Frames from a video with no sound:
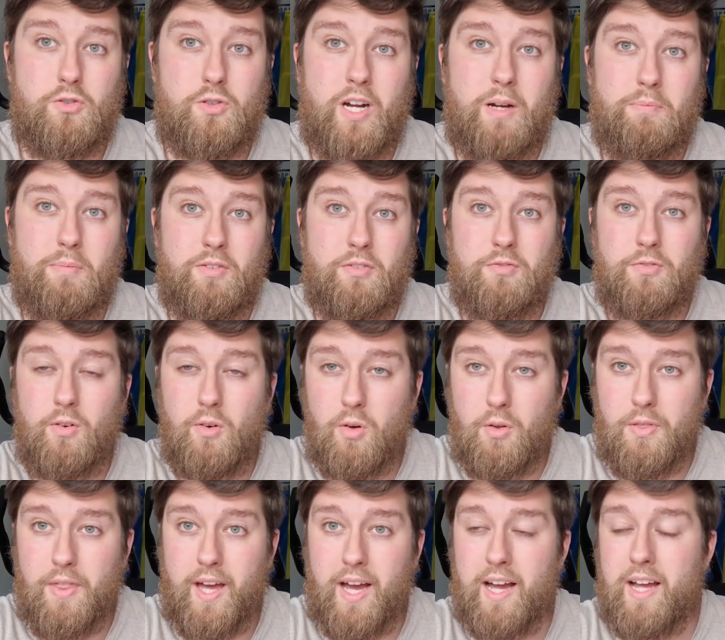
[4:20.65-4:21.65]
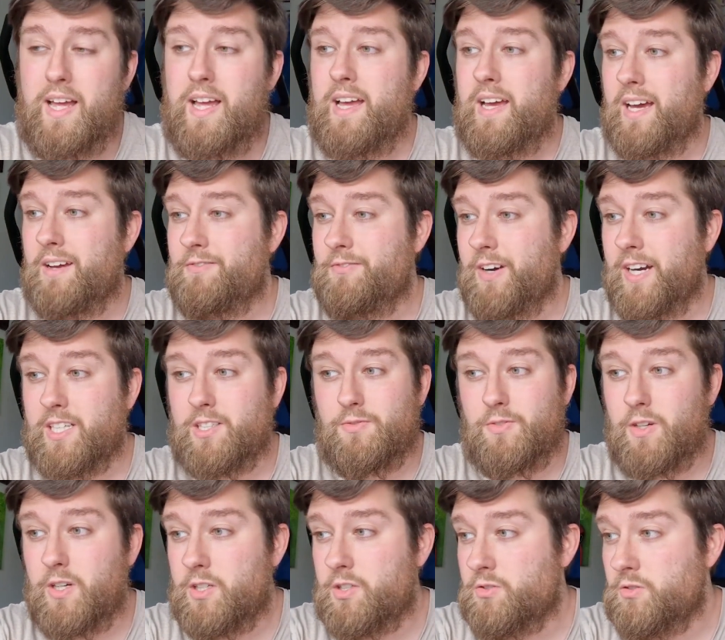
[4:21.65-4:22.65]
track before that, and vice
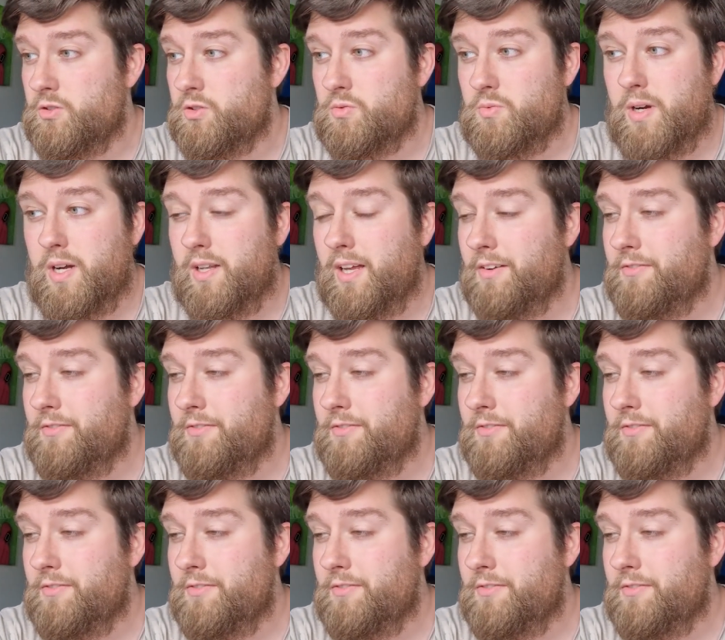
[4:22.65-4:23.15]
versa as well.